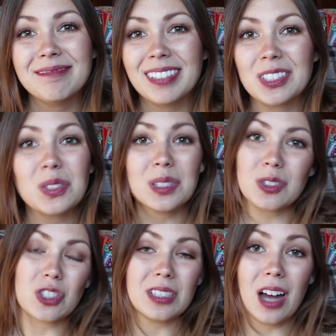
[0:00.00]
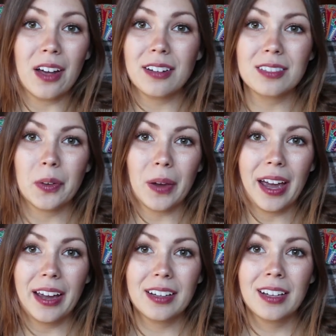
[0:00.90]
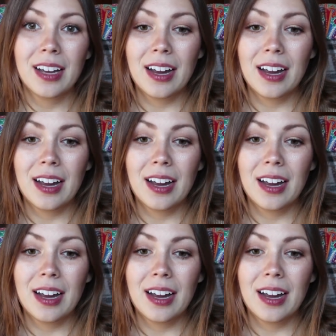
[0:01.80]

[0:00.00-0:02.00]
It's just not okay.